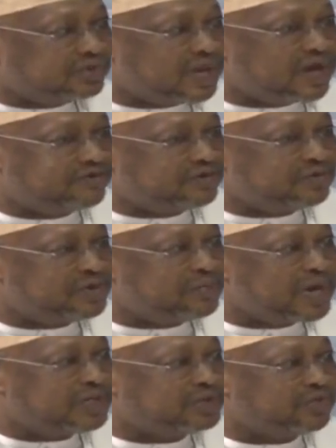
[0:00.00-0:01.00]
We have to be
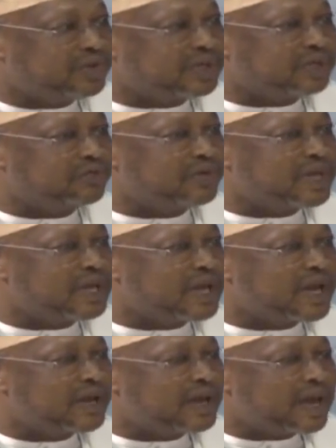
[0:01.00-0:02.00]
passionate.
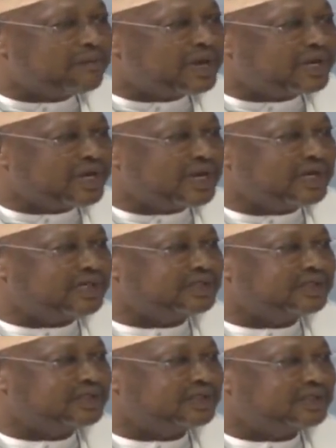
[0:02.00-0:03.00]
I'm a
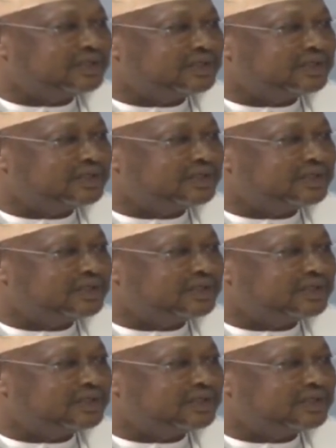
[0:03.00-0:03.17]
realist.